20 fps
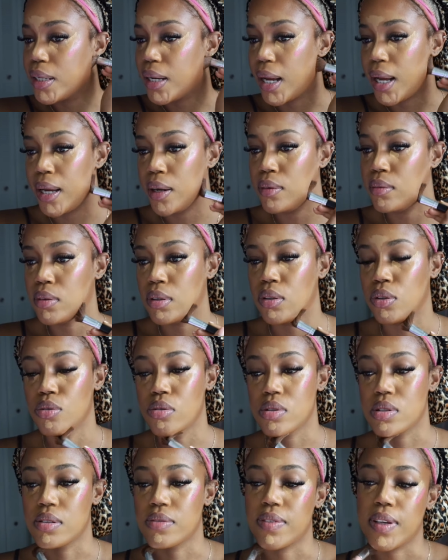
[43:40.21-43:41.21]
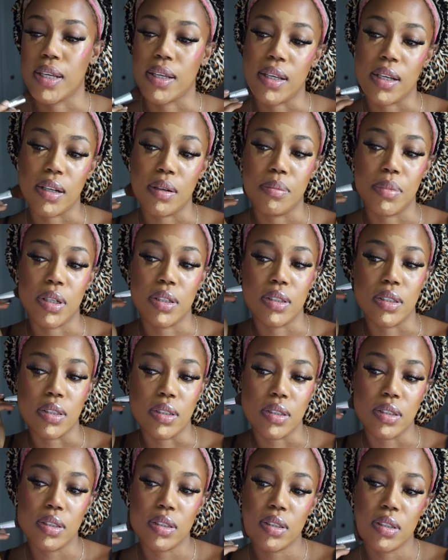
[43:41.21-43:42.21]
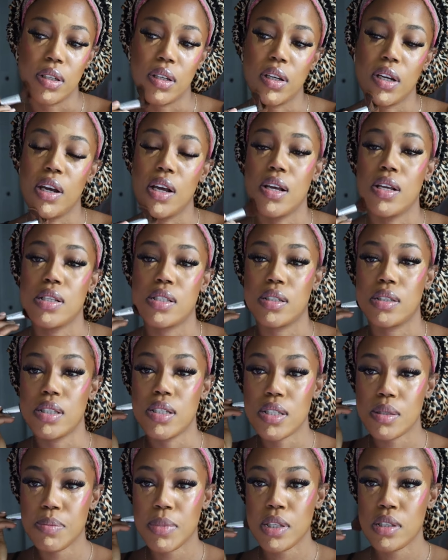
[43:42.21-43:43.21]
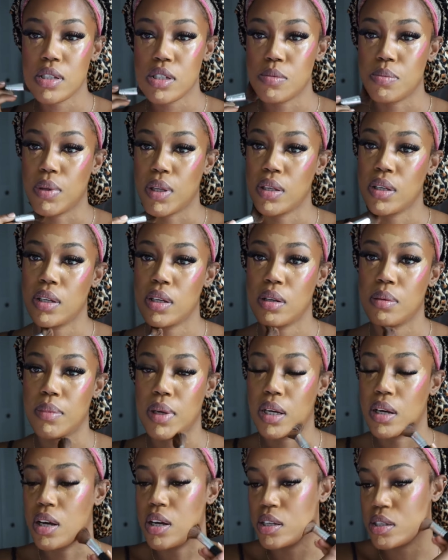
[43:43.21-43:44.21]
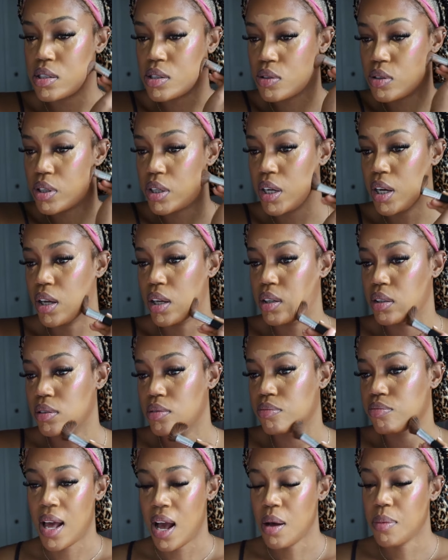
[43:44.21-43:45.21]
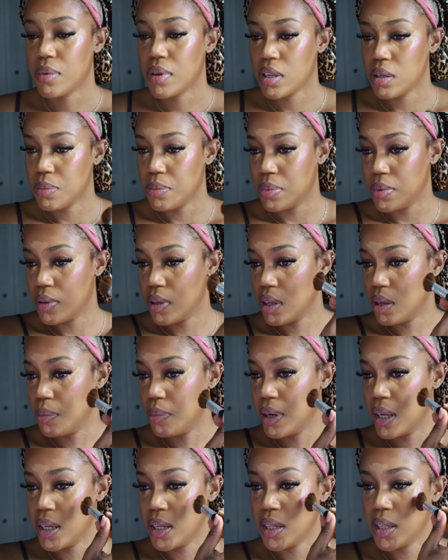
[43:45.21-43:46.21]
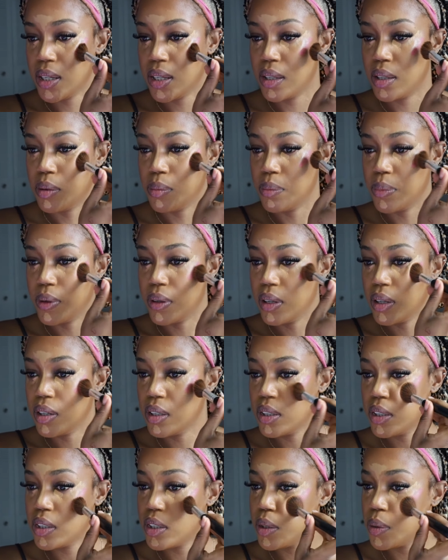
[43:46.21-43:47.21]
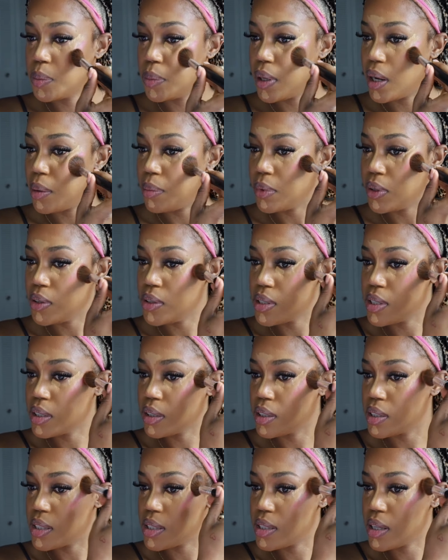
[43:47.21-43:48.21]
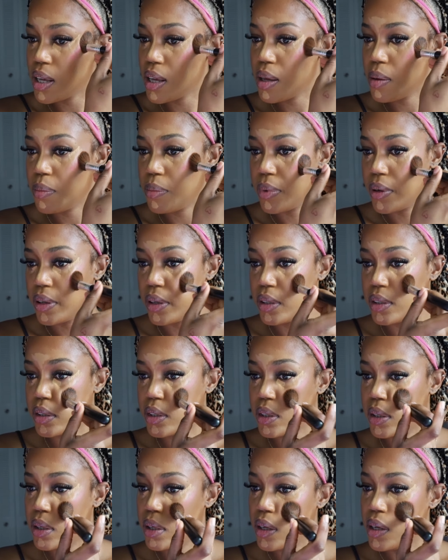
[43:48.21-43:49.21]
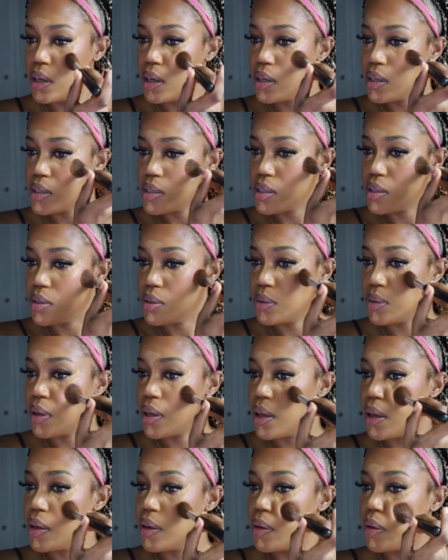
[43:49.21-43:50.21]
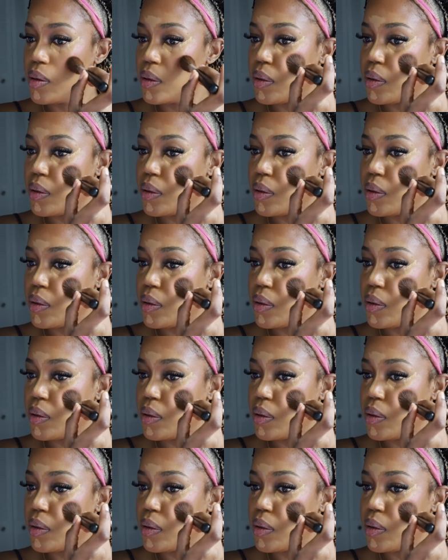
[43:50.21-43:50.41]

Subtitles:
I don't use the fake hair brushes. So this is me just blending up my contour, y'all. Now I'm gonna blend in the blush, but I'm using the same brush to do that.